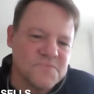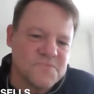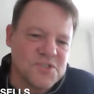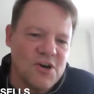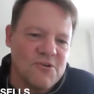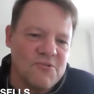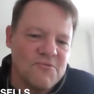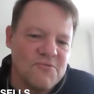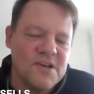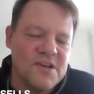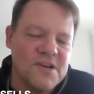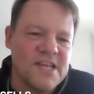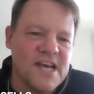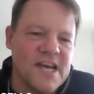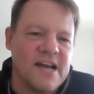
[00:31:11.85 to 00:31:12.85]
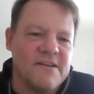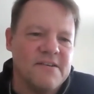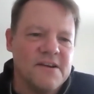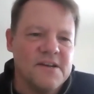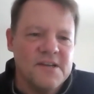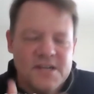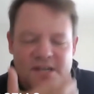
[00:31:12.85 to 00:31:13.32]
So with
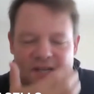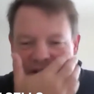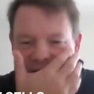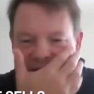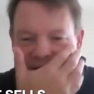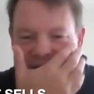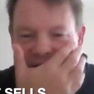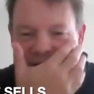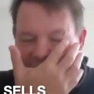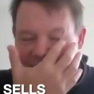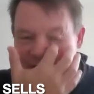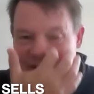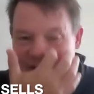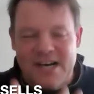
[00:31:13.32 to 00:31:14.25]
that, let me ask